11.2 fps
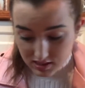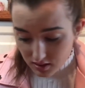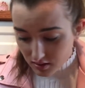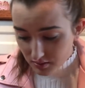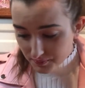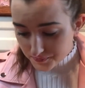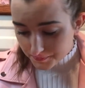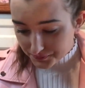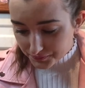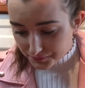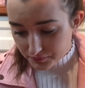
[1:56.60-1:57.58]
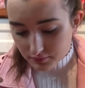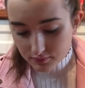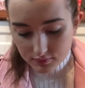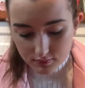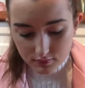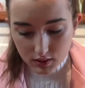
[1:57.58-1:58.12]
year,
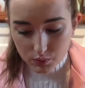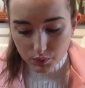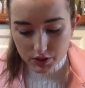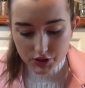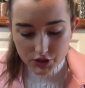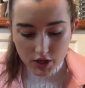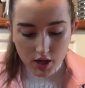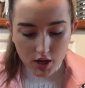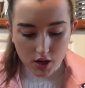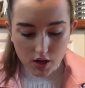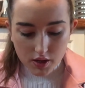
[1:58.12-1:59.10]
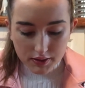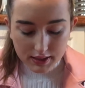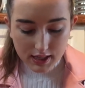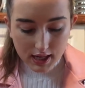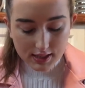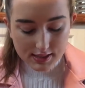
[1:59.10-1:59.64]
which the
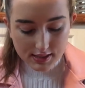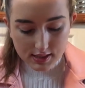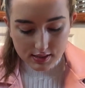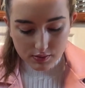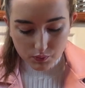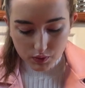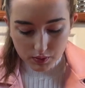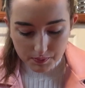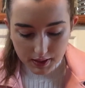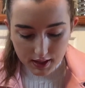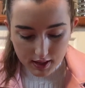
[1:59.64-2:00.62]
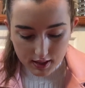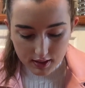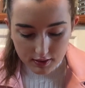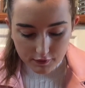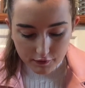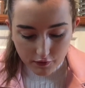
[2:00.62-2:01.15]
next season will be
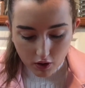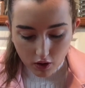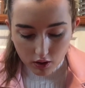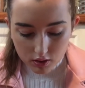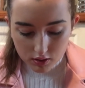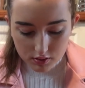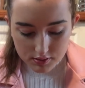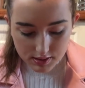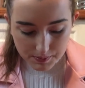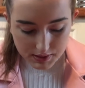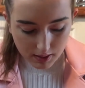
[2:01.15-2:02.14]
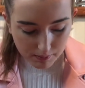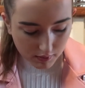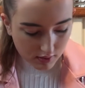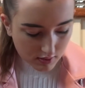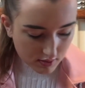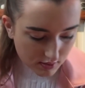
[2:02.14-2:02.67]
in the fall, September.